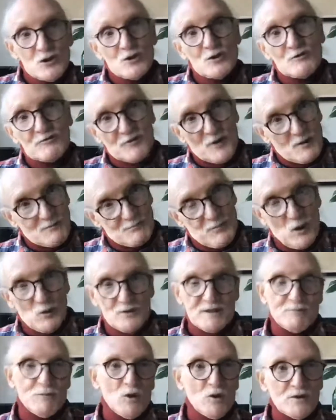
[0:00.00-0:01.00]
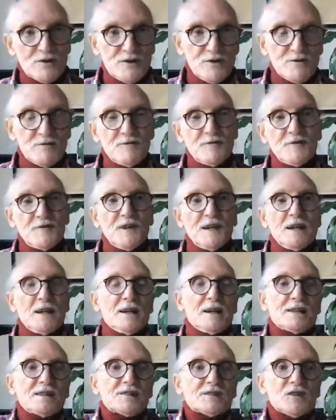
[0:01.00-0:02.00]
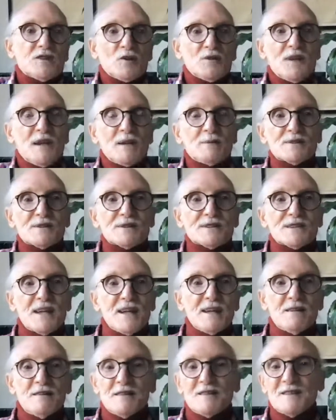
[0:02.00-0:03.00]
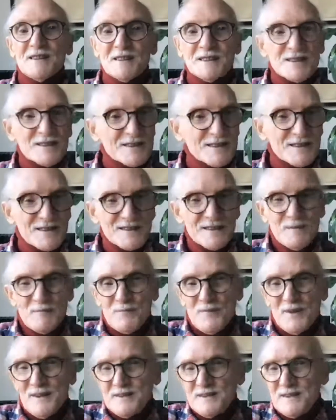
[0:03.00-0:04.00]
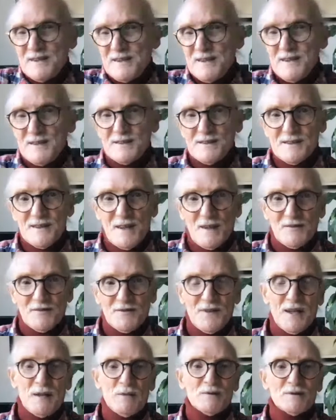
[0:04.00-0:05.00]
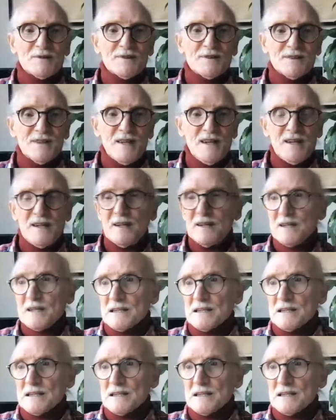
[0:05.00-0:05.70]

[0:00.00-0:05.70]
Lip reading: From Baltimore to Felixstowe, they will say it's simplicity itself. They will say